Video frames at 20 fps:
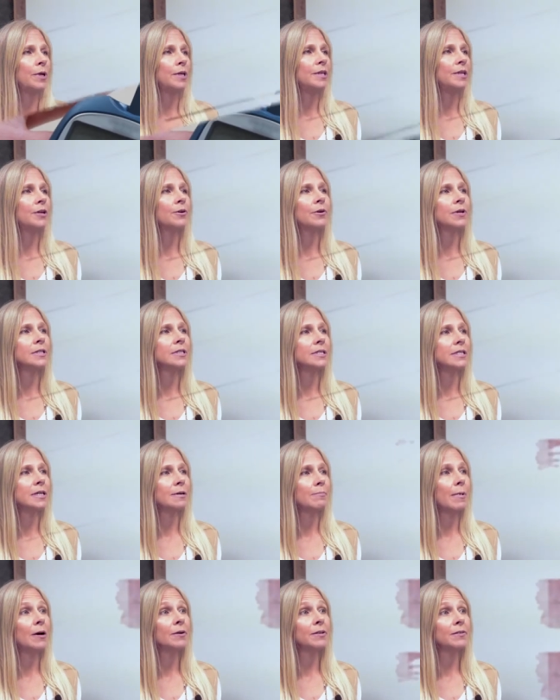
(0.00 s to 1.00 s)
we decrease the
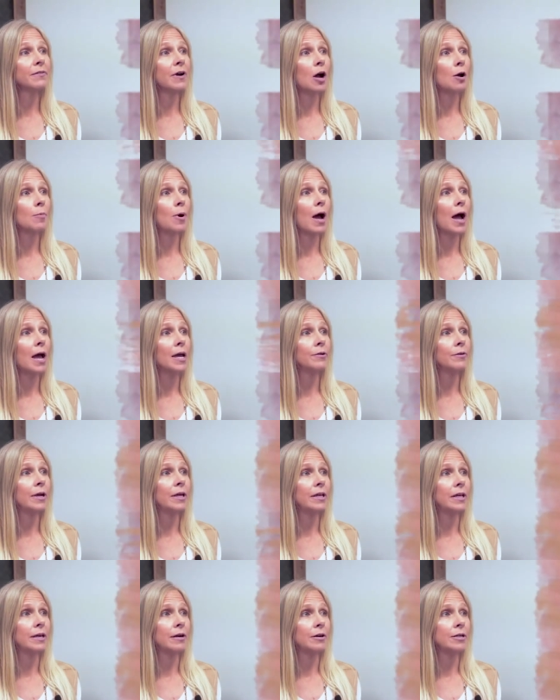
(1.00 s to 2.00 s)
amount of
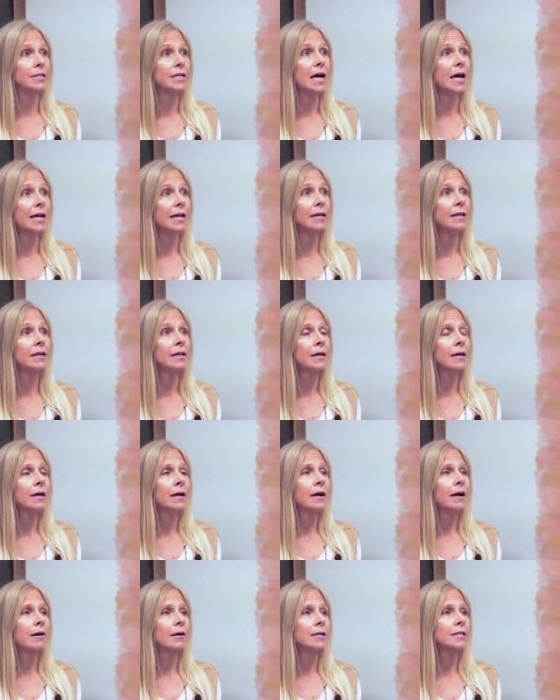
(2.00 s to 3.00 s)
carbohydrate in our diet,
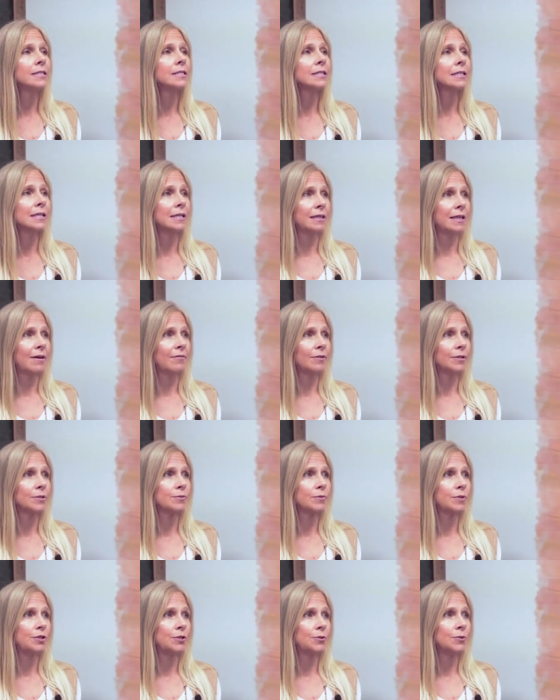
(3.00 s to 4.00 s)
our insulin
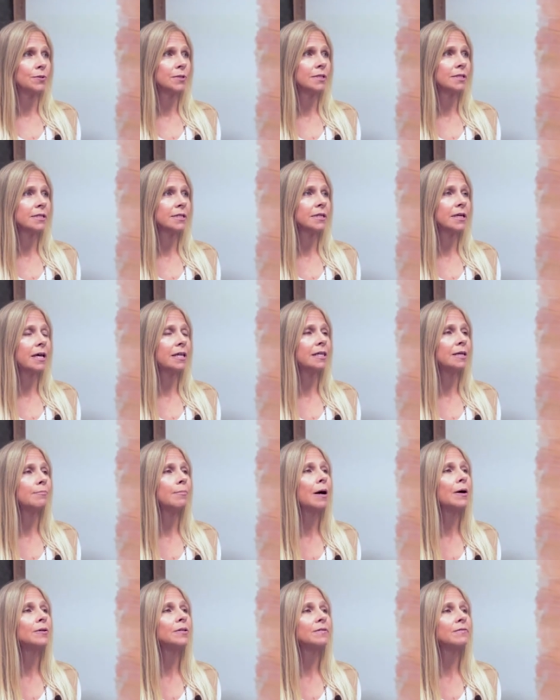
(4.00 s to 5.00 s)
levels reduce, and the
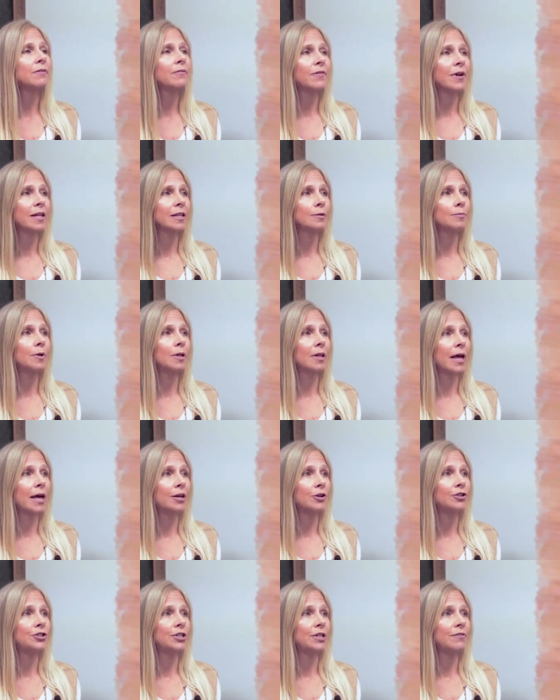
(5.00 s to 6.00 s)
amount of available
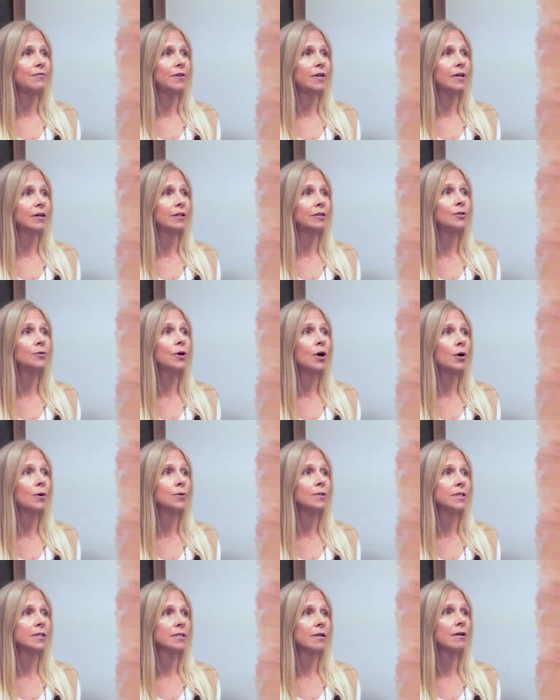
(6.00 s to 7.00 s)
energy via
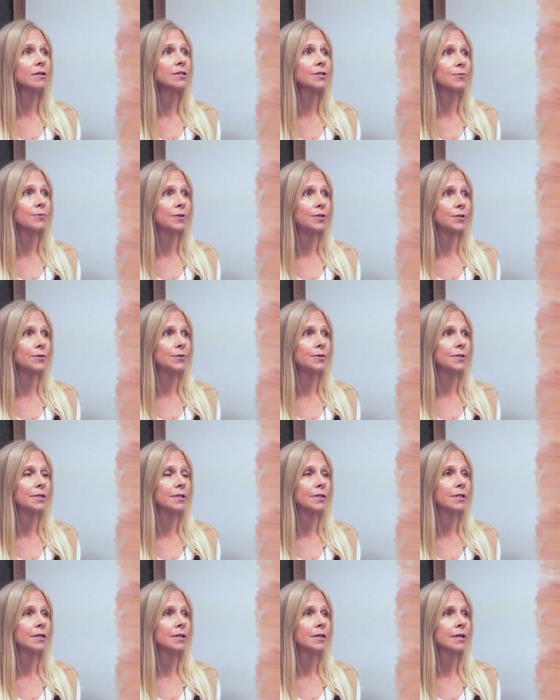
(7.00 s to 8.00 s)
glucose is also reduced.